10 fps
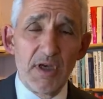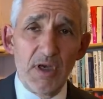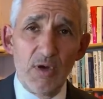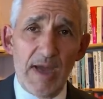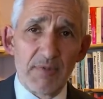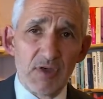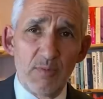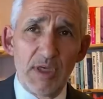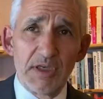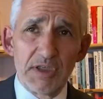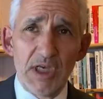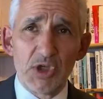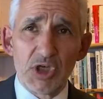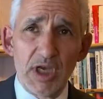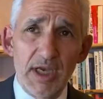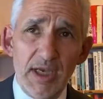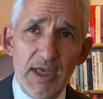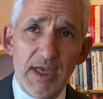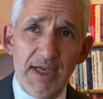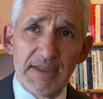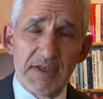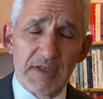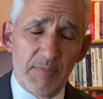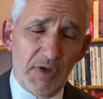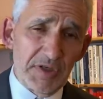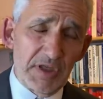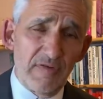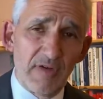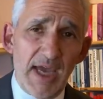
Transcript: who happened to be a teacher, had tested positive.